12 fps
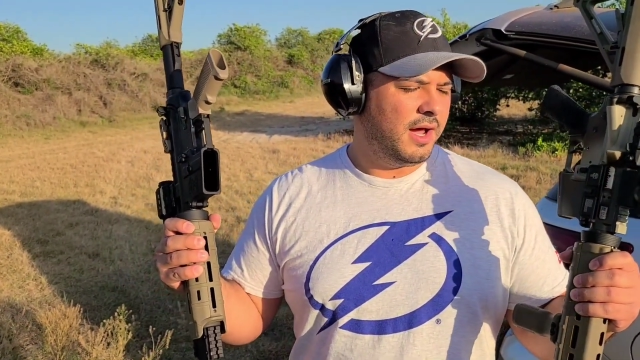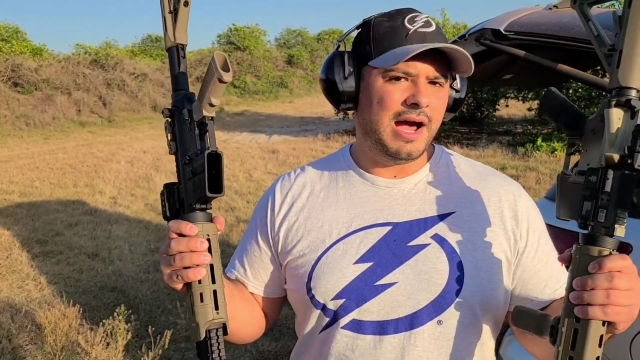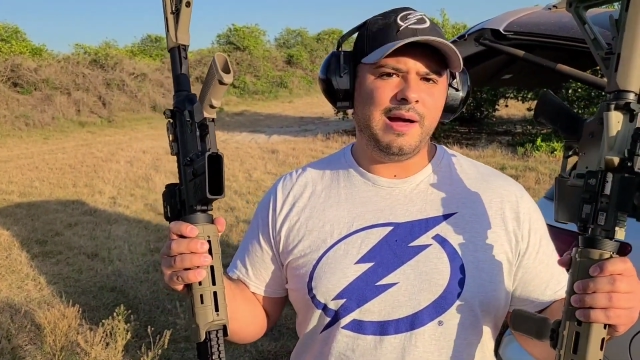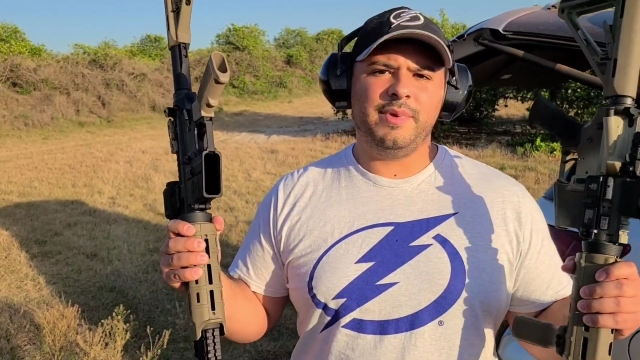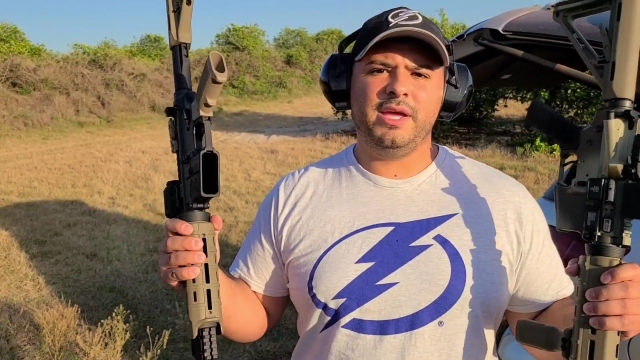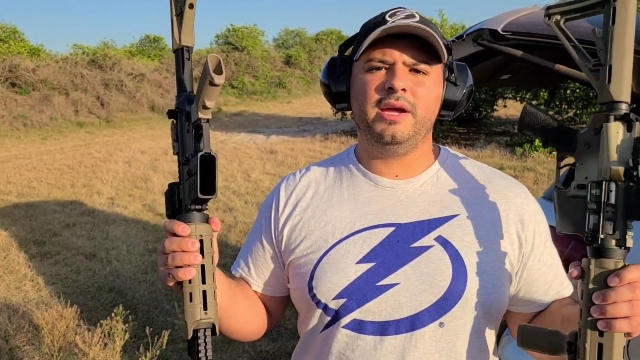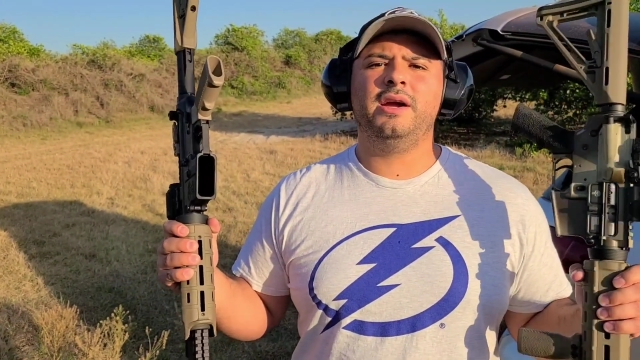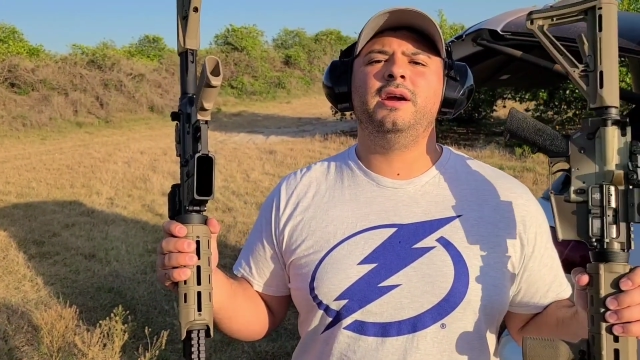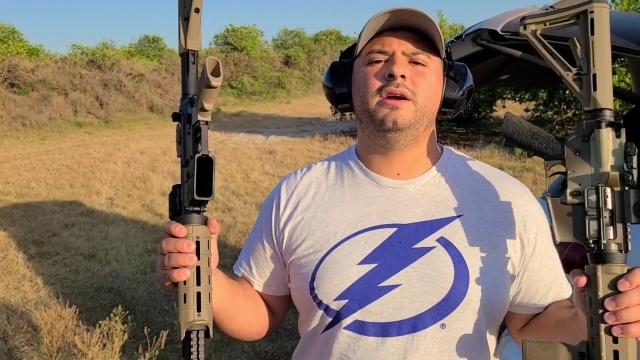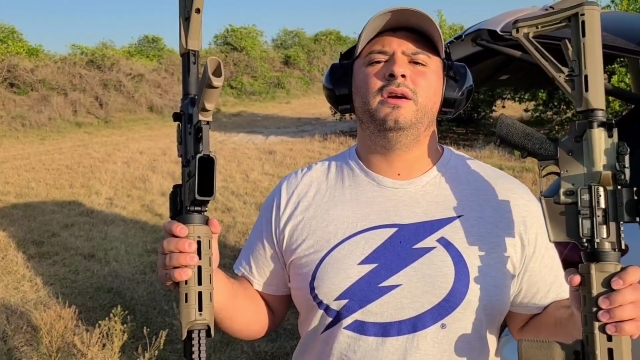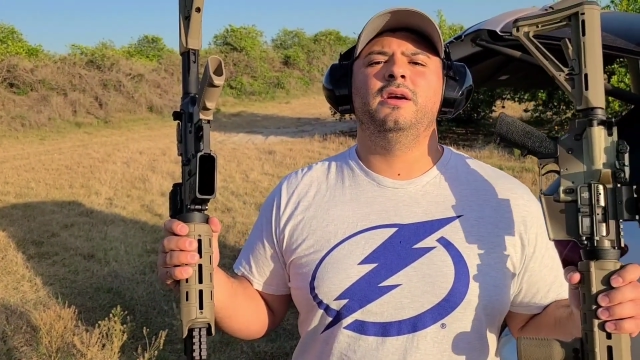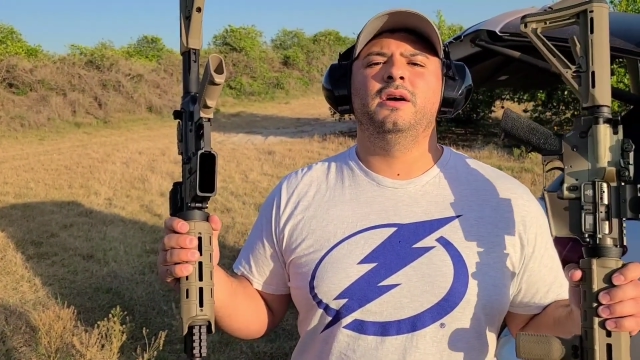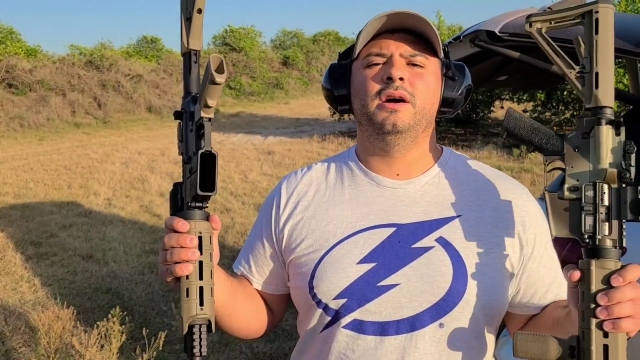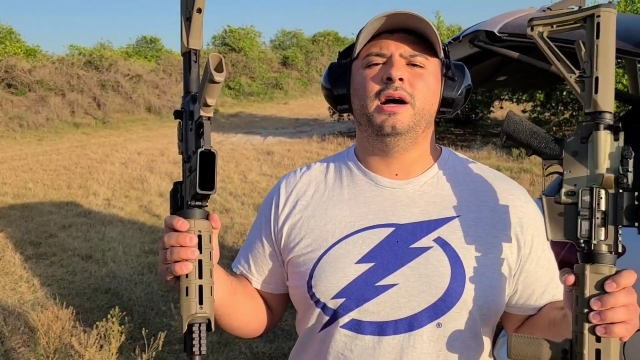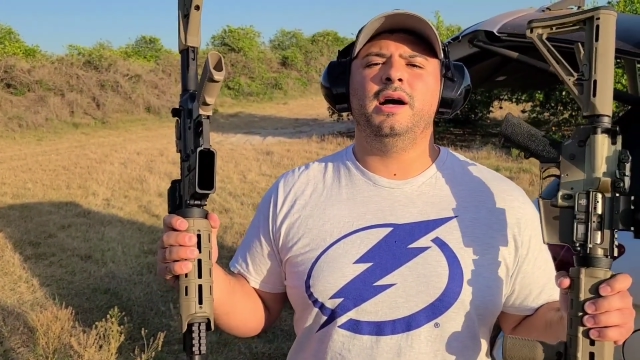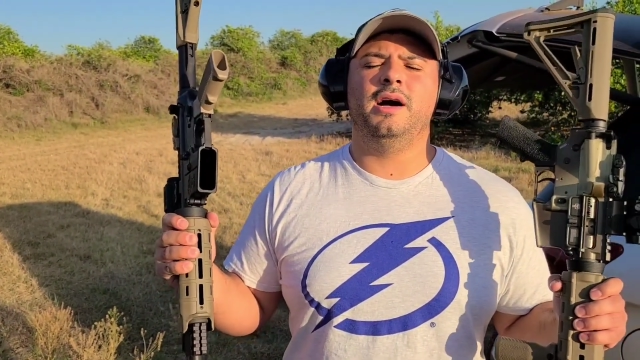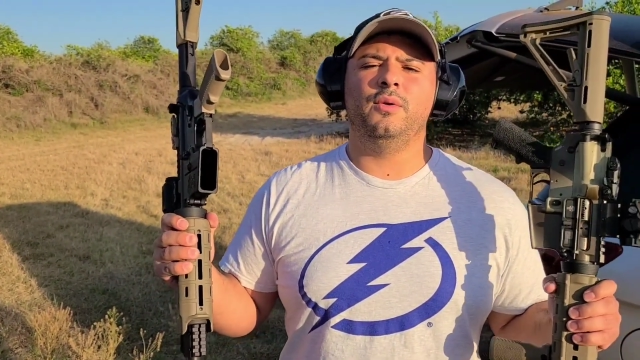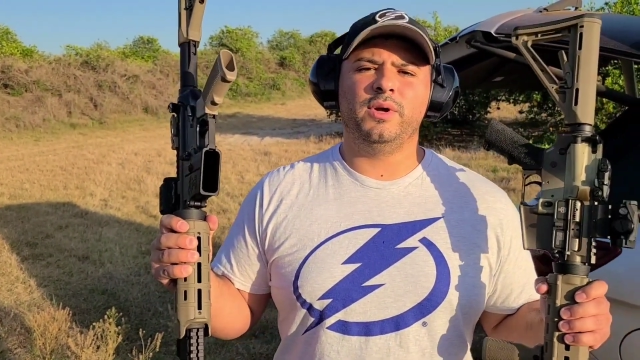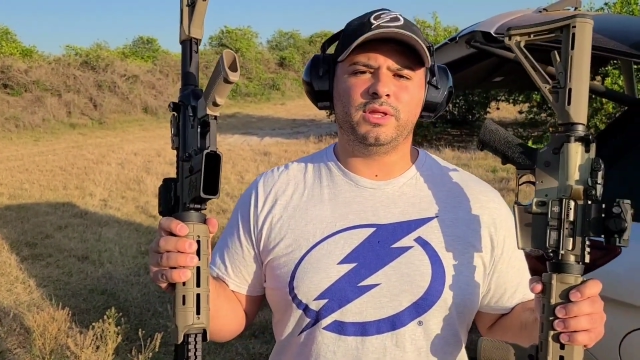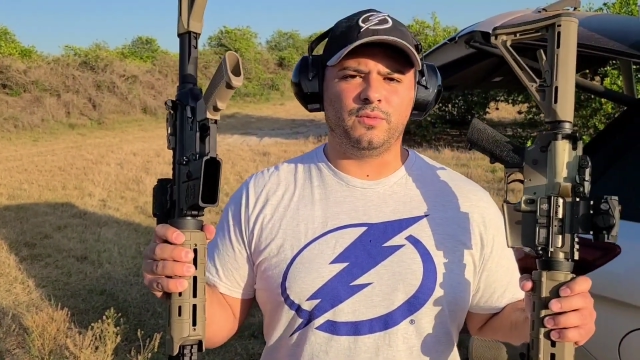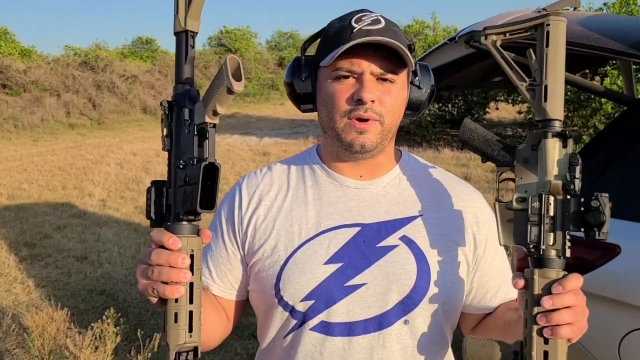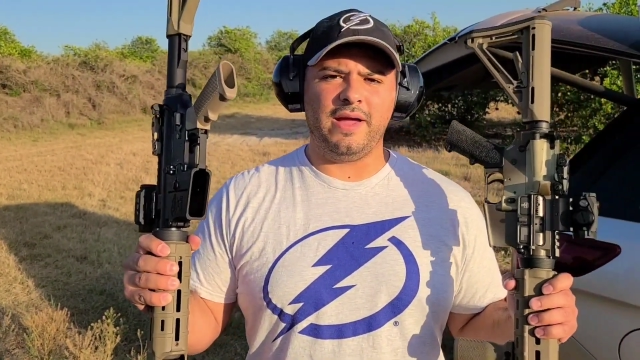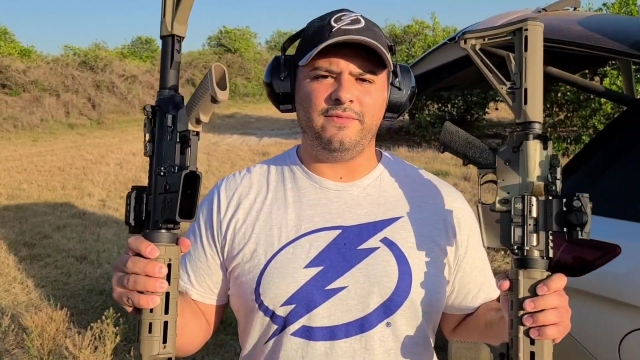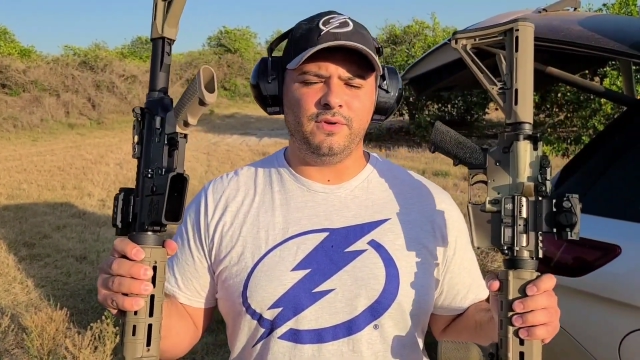I'm here with
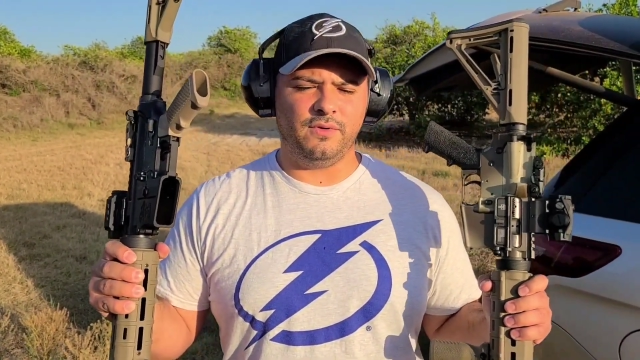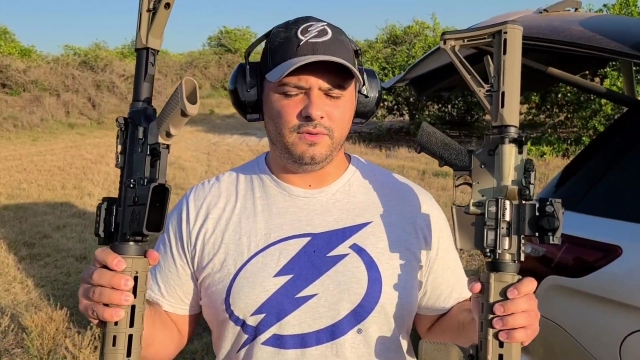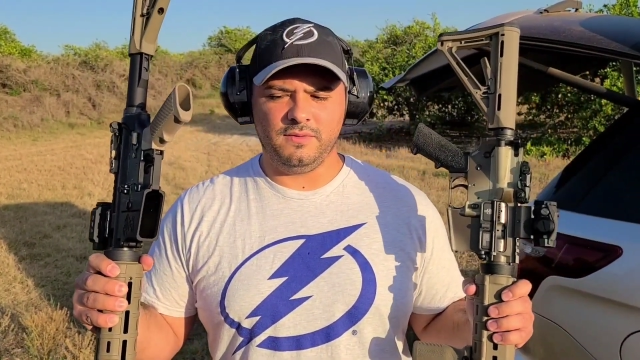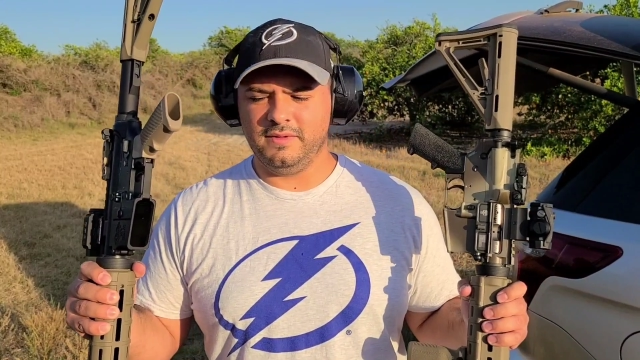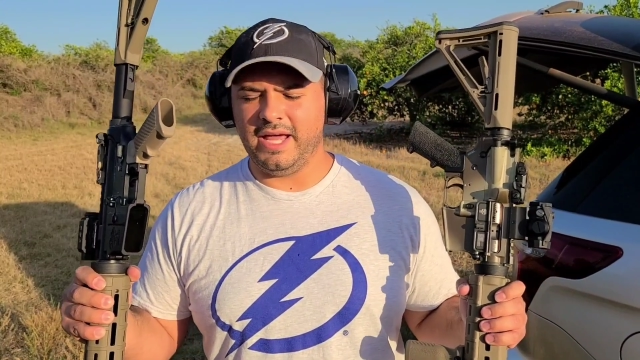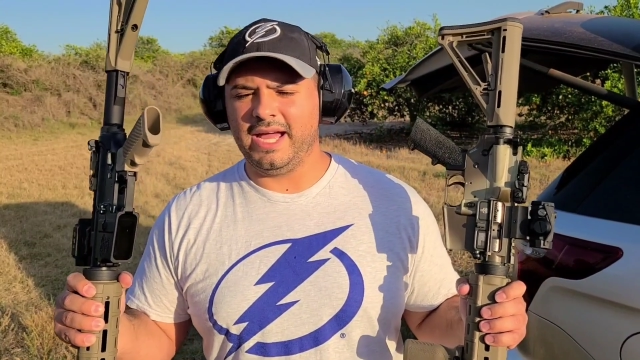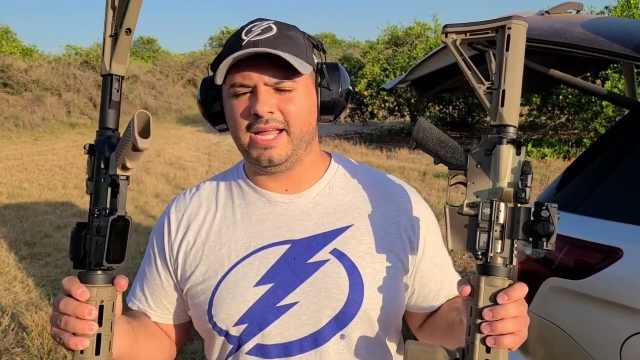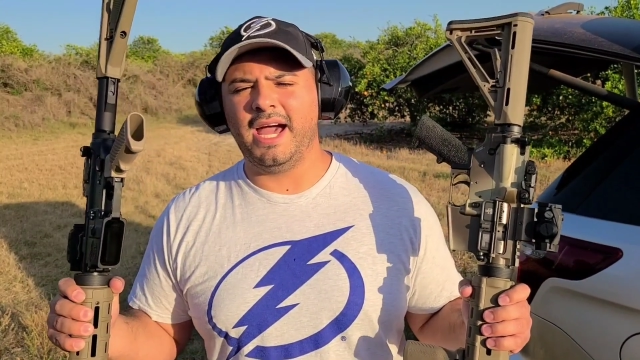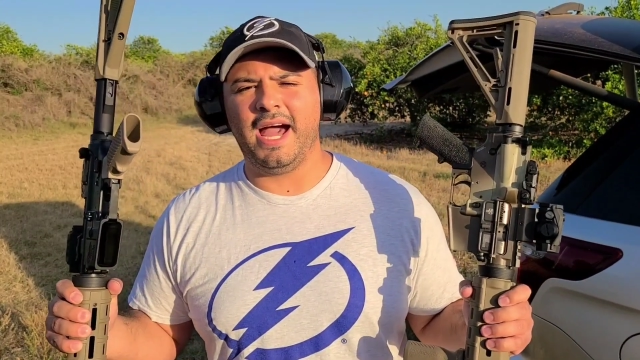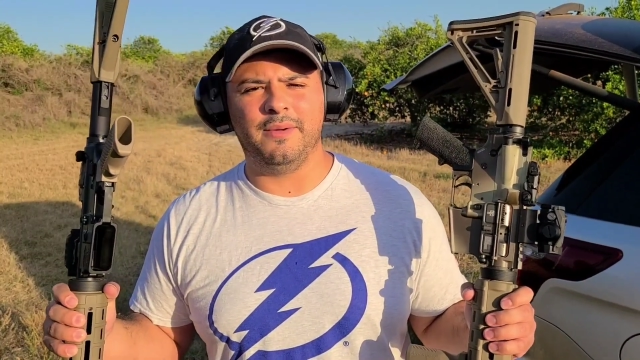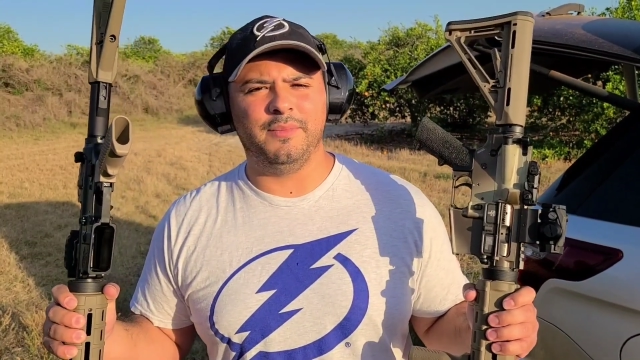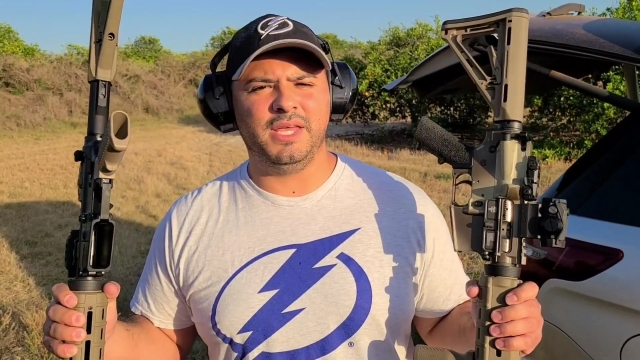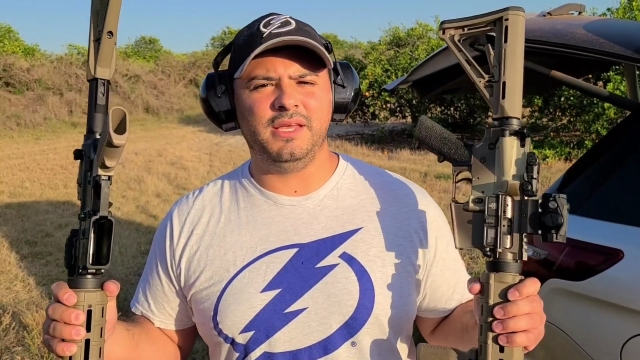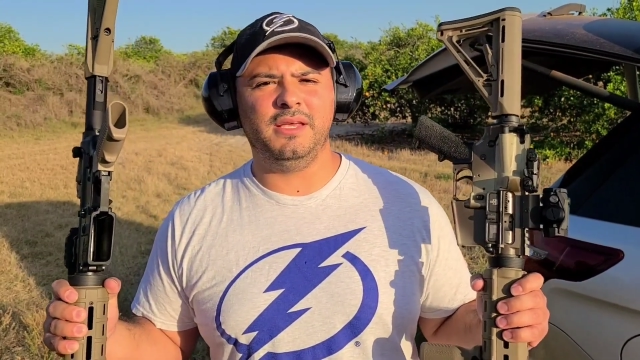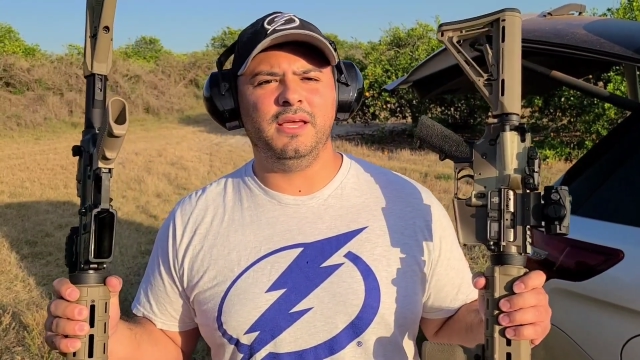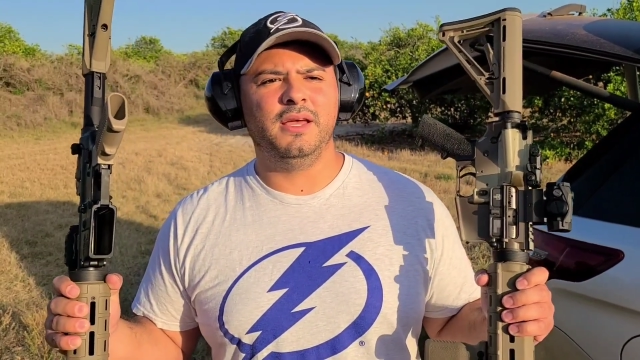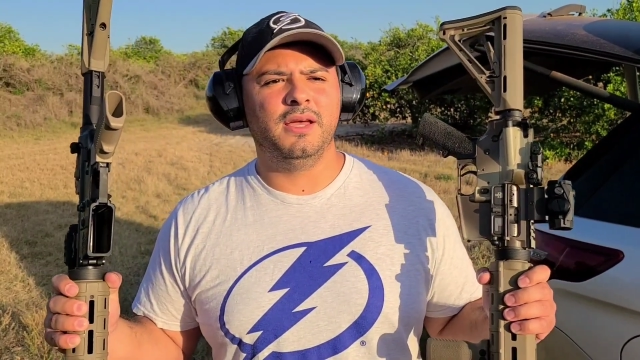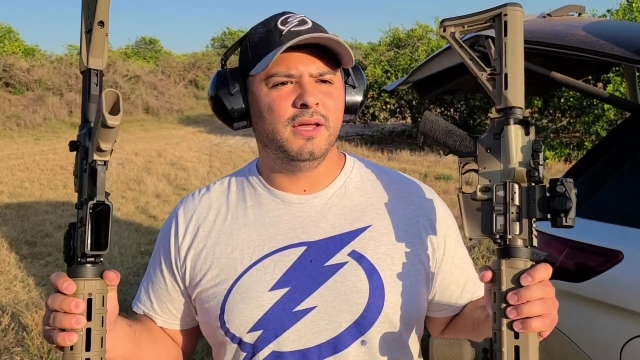the rifle that got me,